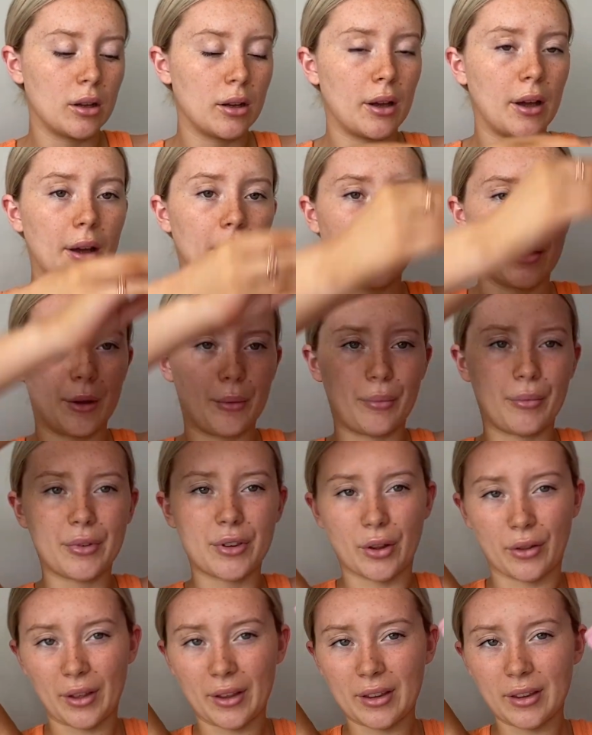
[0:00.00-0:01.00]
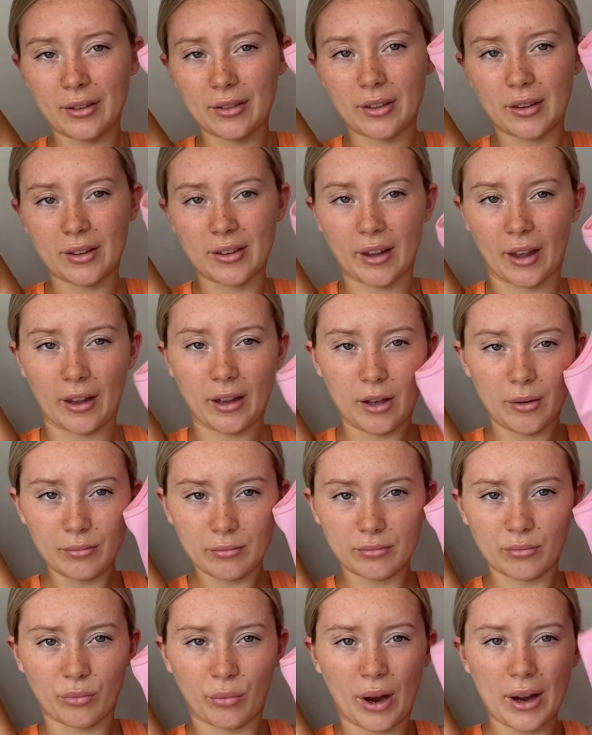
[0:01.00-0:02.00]
Um, so this is the same.
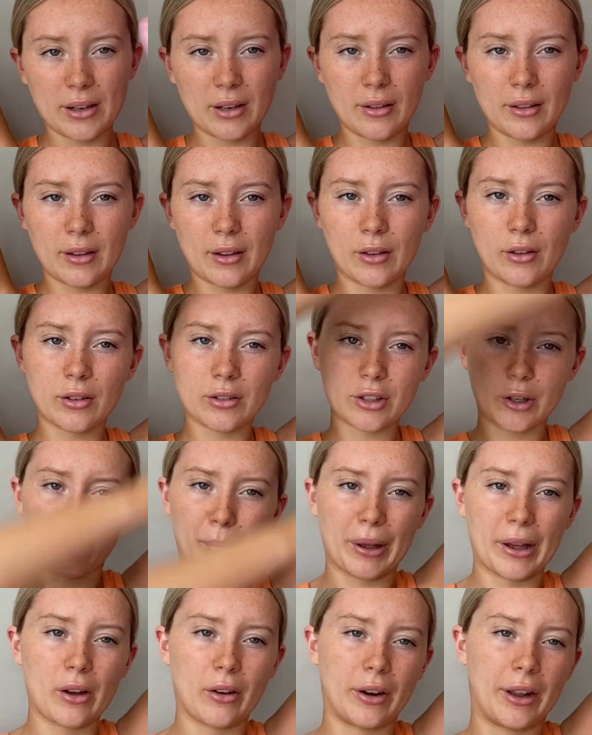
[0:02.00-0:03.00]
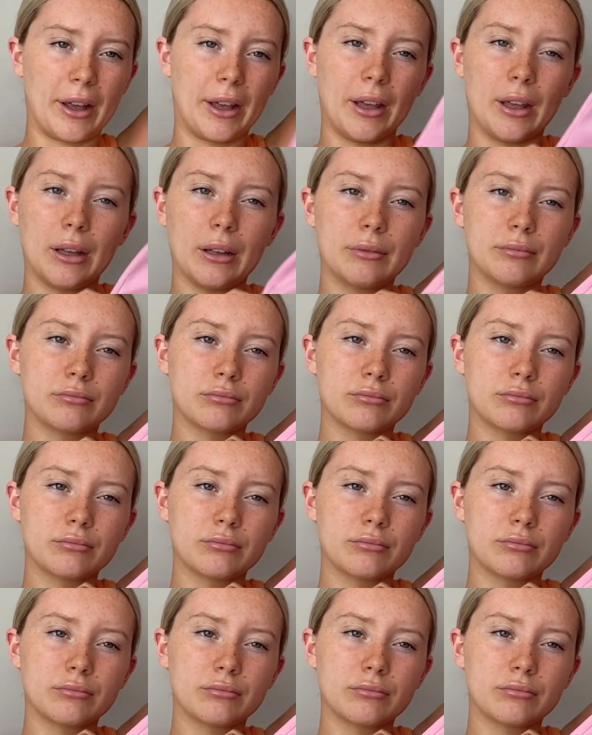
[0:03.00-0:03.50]
Why does it look so big on here?